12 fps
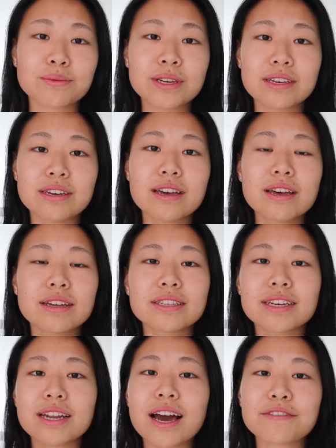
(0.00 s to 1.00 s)
we
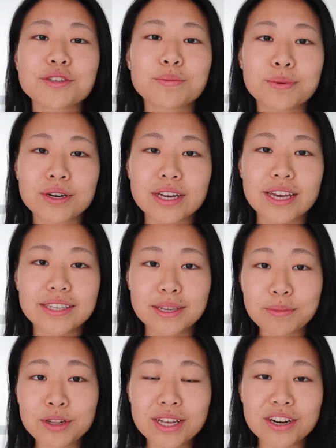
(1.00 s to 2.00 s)
did have to book a
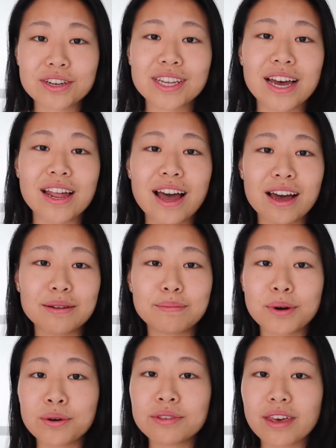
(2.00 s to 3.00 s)
simulator that
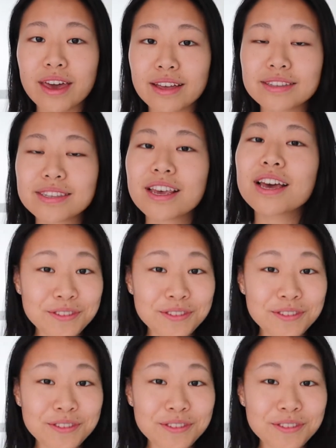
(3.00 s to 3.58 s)
had both hands.